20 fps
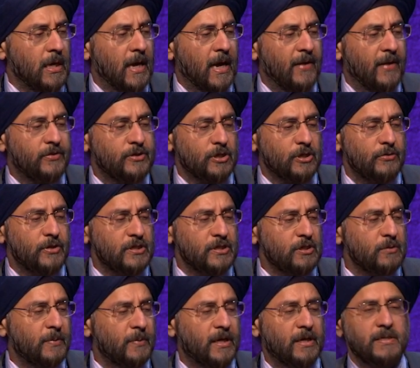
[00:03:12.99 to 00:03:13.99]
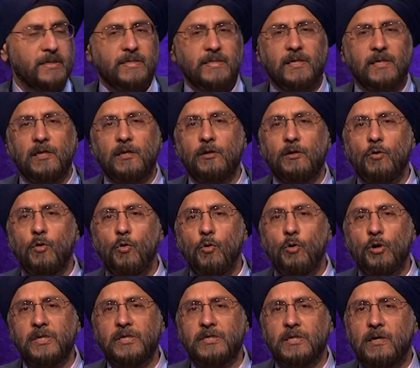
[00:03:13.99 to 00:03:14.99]
And so this could be considered an
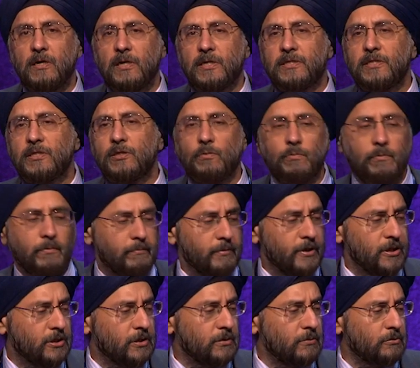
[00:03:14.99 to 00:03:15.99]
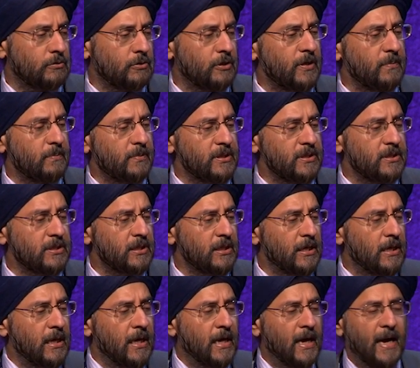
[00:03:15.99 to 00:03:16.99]
organ-targeted or a regional treatment,
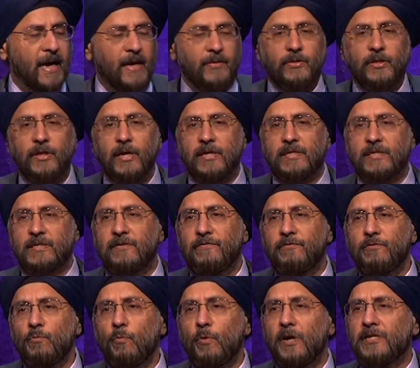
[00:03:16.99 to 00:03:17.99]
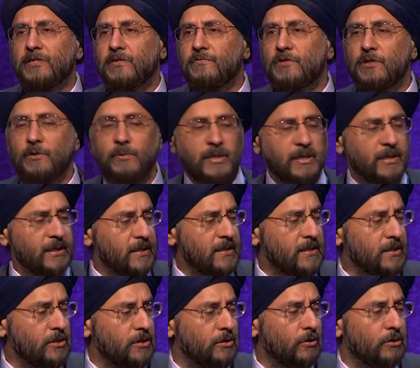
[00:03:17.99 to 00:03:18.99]
and there's different ways of doing
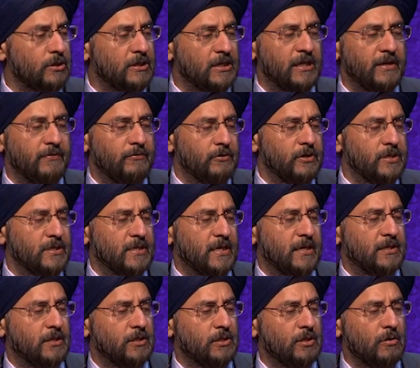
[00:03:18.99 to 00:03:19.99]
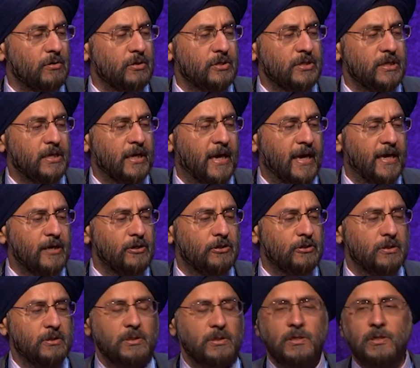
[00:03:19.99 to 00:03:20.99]
this. You could deliver a cytotoxic
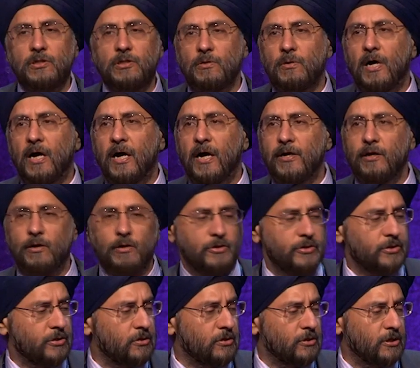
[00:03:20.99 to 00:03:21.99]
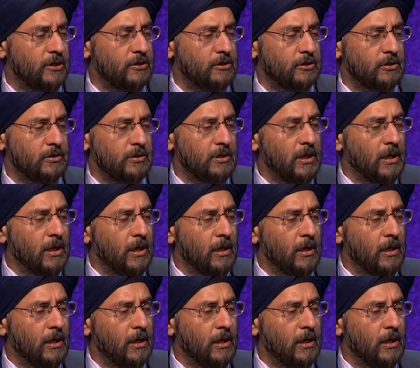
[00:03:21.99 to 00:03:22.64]
agent to a higher concentration